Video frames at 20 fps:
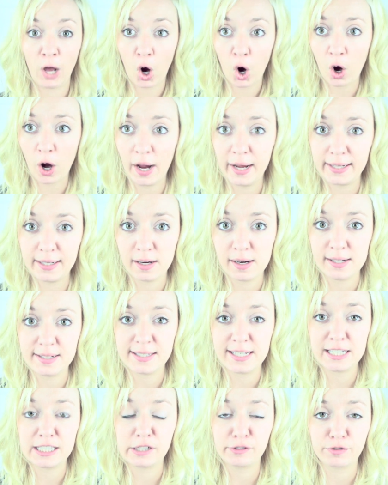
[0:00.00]
Alright guys,
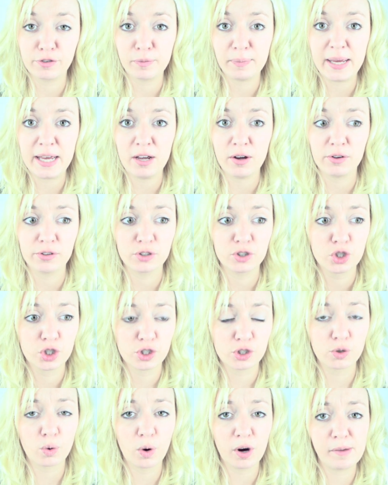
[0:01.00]
that's it for me on the
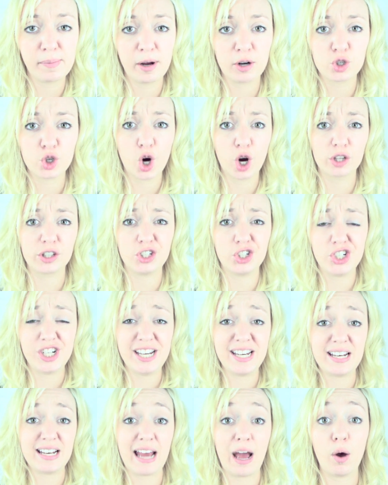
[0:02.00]
story about Charlie
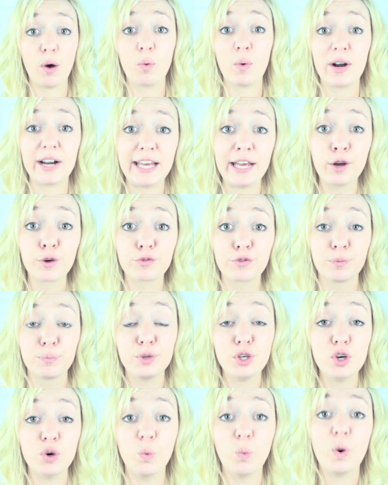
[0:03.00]
Sheen. Now I want to hear from
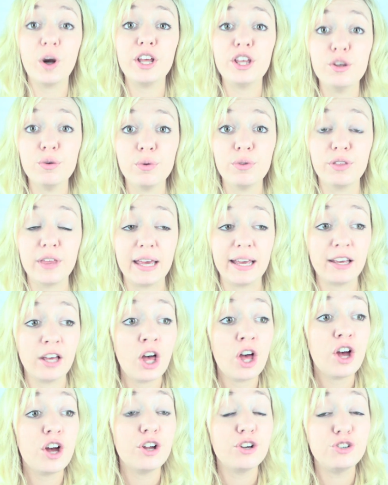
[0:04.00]
you. What do you think?
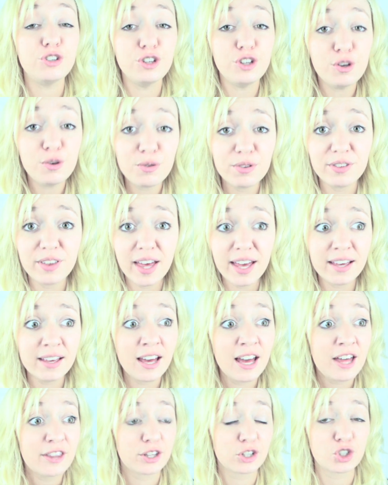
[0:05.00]
Do you think
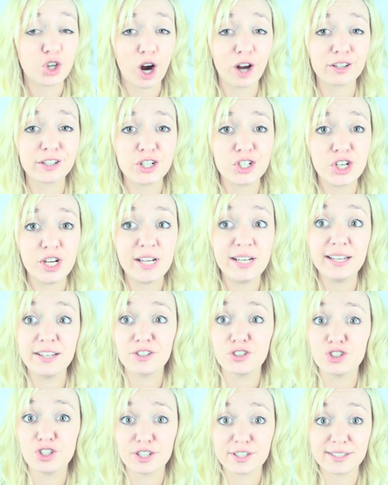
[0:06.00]
that Charlie Sheen
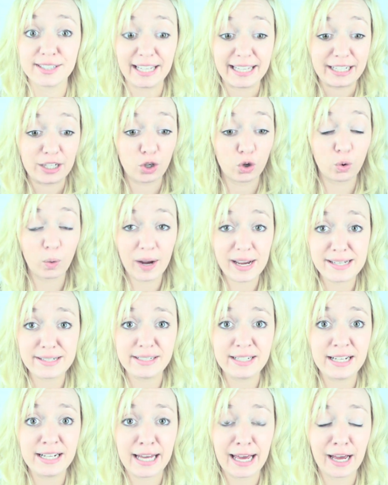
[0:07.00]
is just like
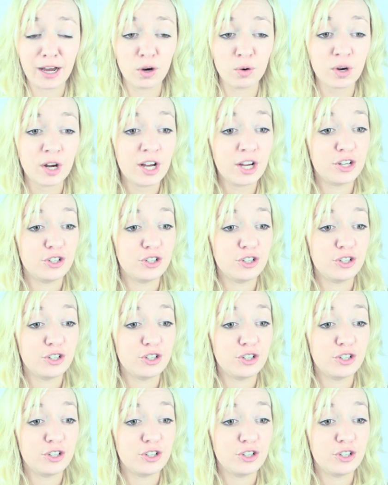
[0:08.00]
crazy now?